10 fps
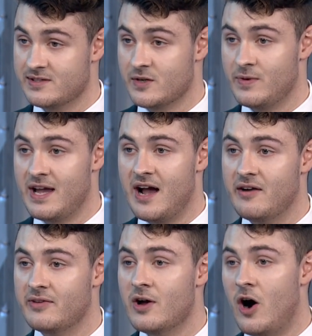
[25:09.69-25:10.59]
So we
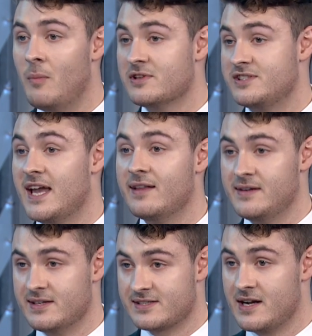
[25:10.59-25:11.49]
have almost
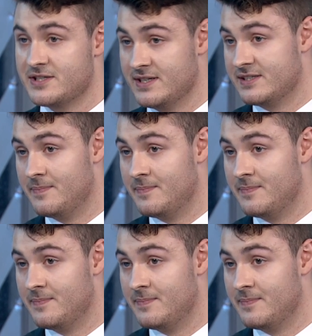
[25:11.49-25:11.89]
daily discussions